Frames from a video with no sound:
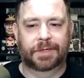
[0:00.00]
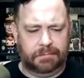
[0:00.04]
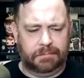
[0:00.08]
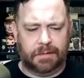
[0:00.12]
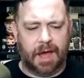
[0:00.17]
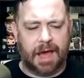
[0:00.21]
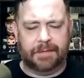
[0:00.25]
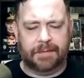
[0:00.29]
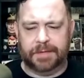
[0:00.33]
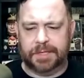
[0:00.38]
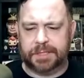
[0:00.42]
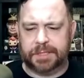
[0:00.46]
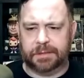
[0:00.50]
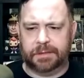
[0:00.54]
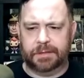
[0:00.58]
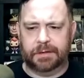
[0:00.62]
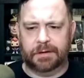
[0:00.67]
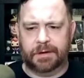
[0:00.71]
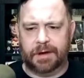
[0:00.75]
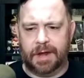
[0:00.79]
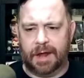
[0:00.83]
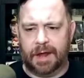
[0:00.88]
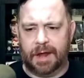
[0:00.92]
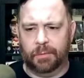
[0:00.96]
Obviously
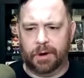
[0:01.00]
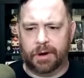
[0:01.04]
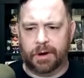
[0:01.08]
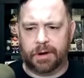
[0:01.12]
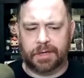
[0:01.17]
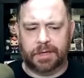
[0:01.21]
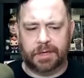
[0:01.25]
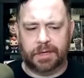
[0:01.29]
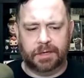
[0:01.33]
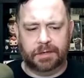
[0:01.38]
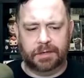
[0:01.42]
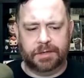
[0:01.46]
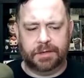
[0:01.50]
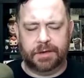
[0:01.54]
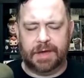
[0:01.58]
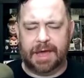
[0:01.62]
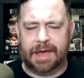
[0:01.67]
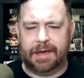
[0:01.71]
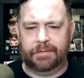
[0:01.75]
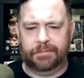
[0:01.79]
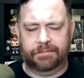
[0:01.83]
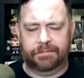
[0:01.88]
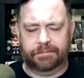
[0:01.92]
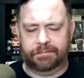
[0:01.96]
you're not working. Do you
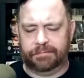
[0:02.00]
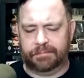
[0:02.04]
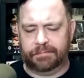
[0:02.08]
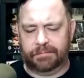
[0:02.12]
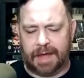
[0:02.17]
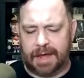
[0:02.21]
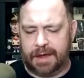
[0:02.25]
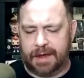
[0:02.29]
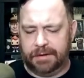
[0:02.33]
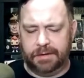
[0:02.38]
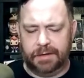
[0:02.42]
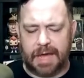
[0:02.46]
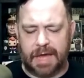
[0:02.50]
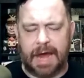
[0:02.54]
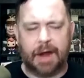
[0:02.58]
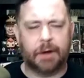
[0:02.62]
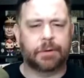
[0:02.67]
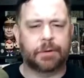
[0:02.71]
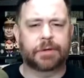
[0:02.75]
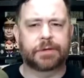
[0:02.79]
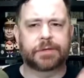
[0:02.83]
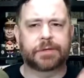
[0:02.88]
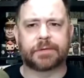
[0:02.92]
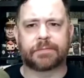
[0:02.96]
have, how do you,
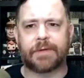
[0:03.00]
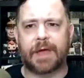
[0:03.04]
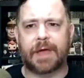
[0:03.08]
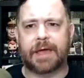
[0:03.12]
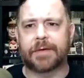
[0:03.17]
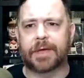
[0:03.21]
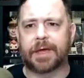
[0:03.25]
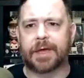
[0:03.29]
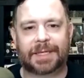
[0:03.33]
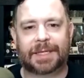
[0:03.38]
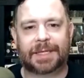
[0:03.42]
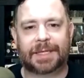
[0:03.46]
how are you surviving?